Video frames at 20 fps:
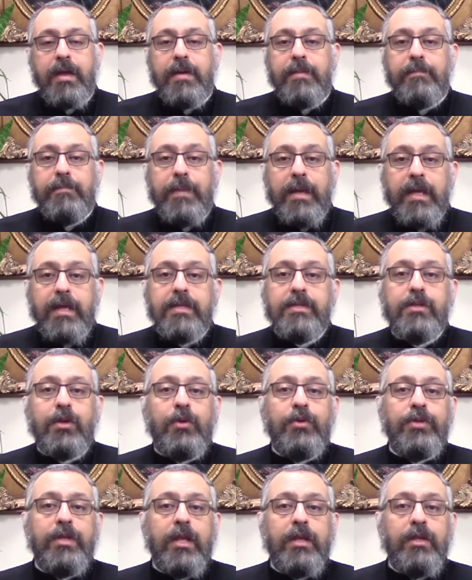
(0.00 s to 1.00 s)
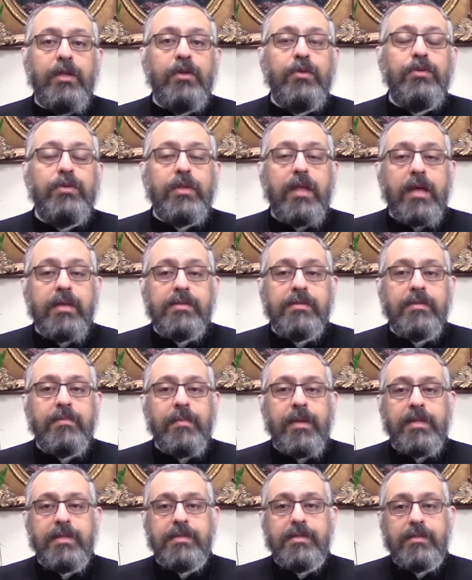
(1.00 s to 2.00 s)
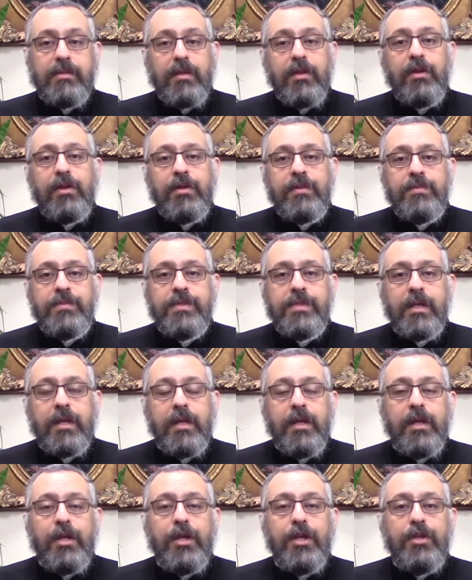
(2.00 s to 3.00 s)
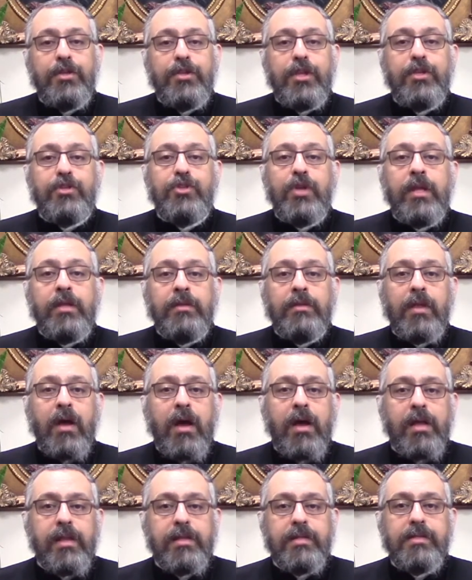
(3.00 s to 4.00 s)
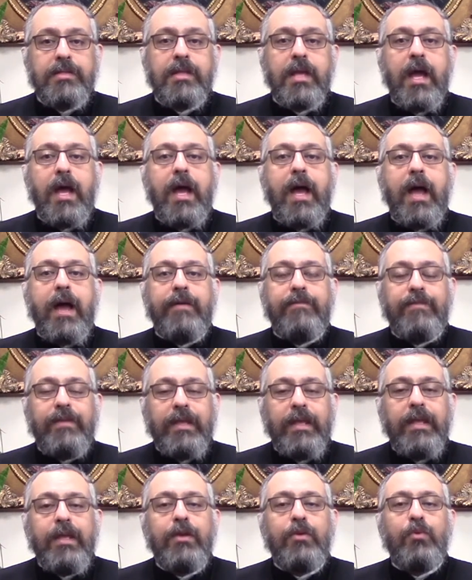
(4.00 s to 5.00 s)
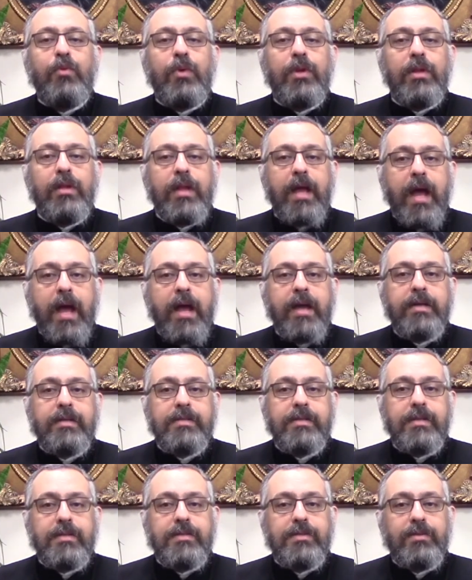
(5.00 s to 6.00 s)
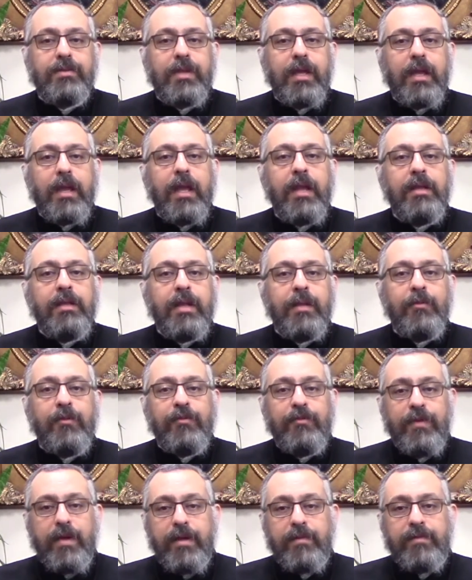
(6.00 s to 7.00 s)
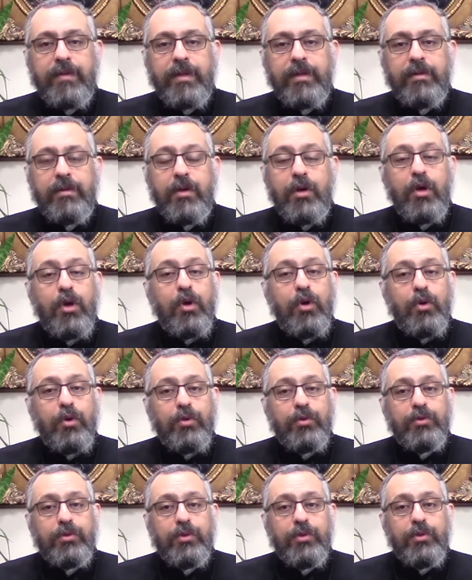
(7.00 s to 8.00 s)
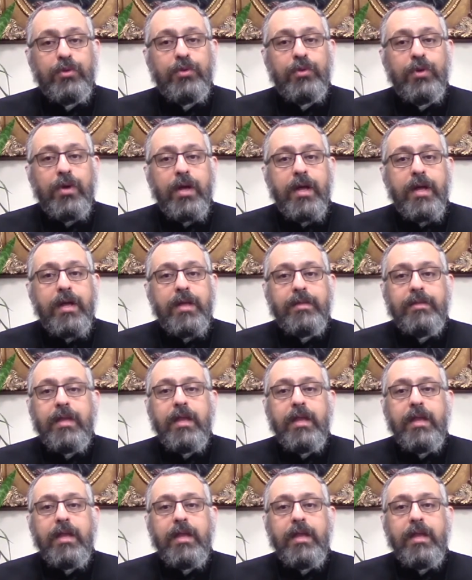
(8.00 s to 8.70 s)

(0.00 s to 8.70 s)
Based on the New Testament's terms, the Gentiles have equal access to the kingdom of heaven, although they